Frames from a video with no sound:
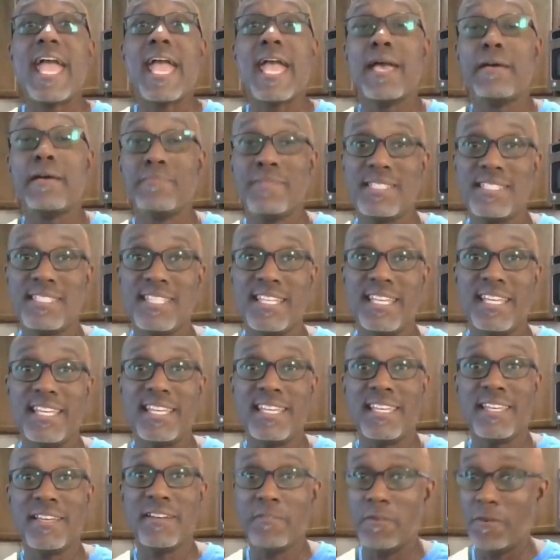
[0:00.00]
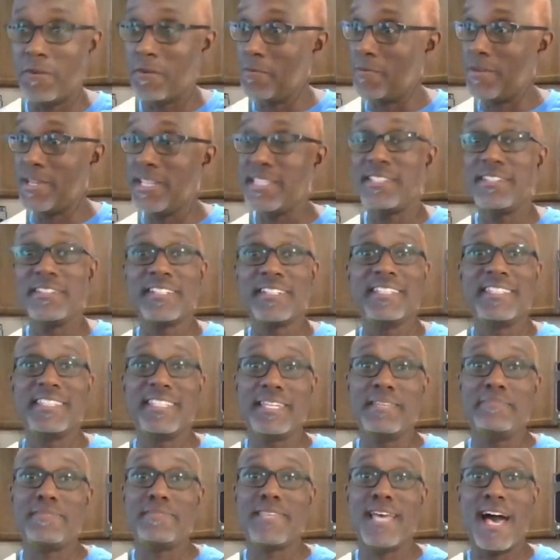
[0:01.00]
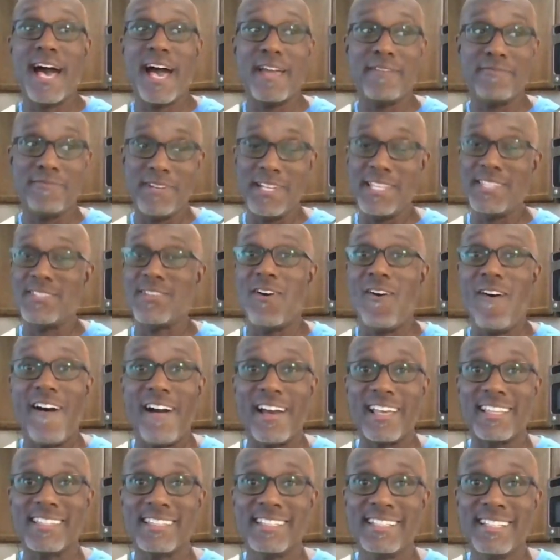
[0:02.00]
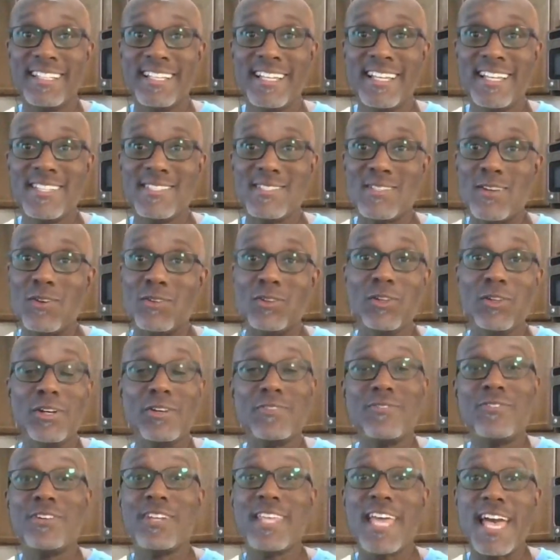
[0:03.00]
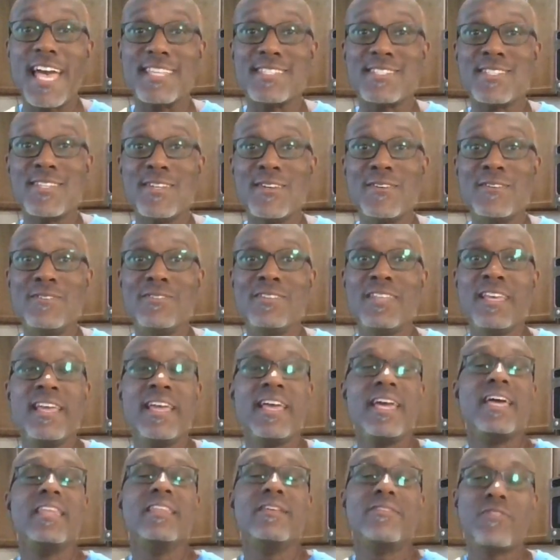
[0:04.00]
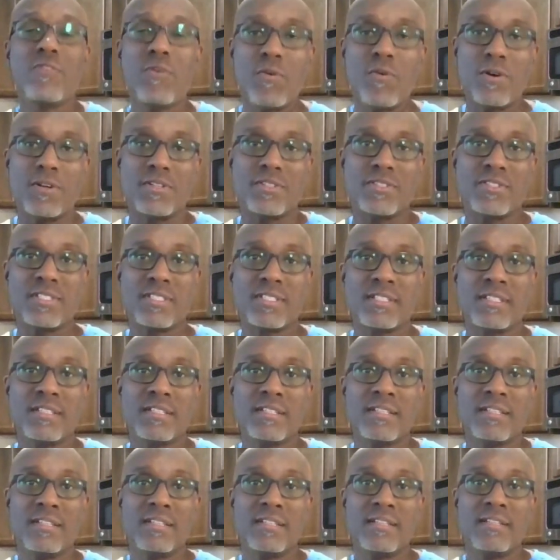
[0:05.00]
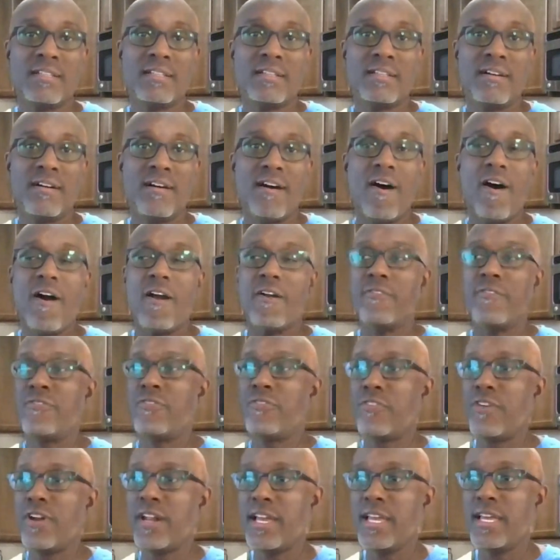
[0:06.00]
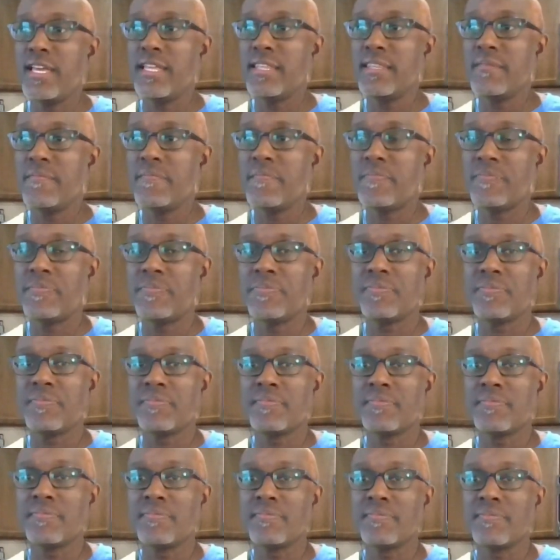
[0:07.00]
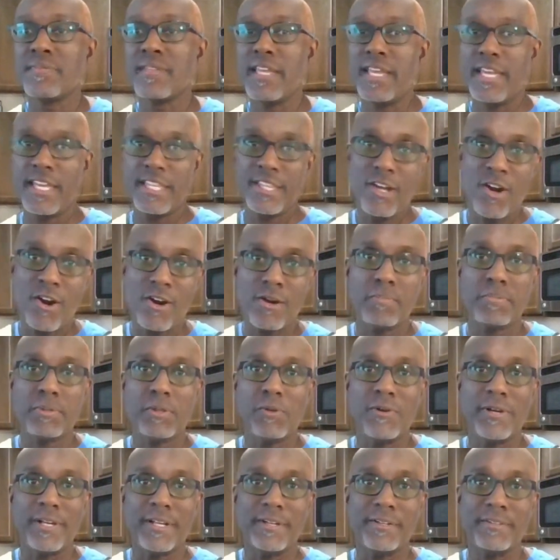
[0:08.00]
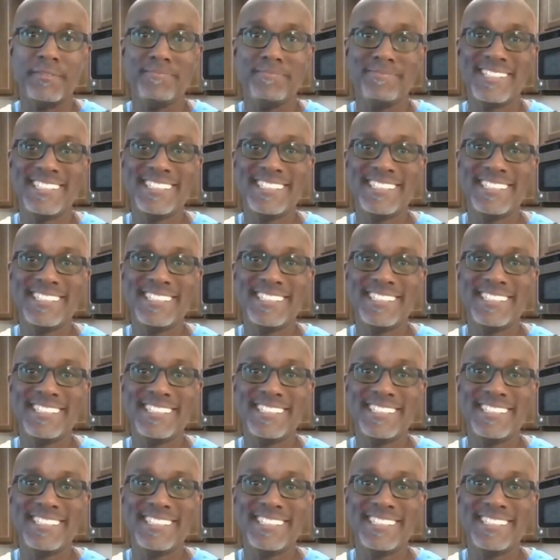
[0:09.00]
Amesty. Well, we took a deep dive, we talked. So look for that soon. And of course, our friend and our employer,